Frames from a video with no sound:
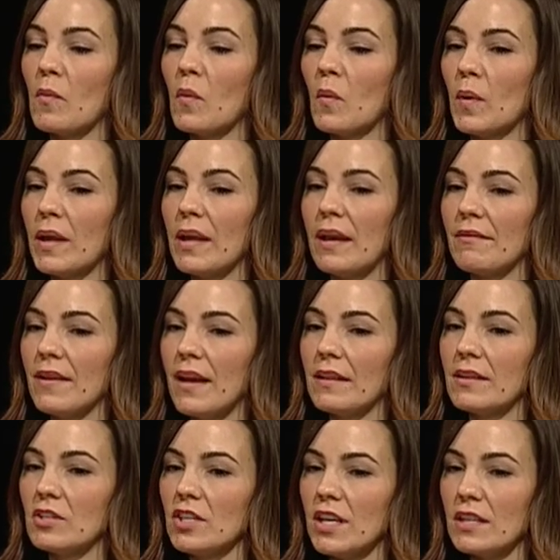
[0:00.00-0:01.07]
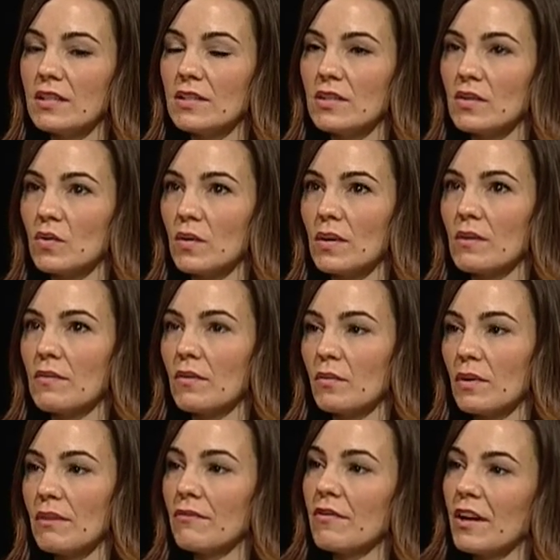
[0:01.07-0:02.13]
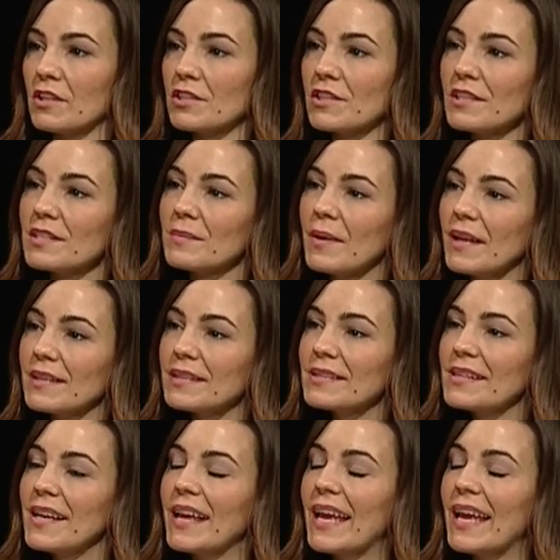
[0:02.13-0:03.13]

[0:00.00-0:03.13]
we have had the chance to sort of refresh the space.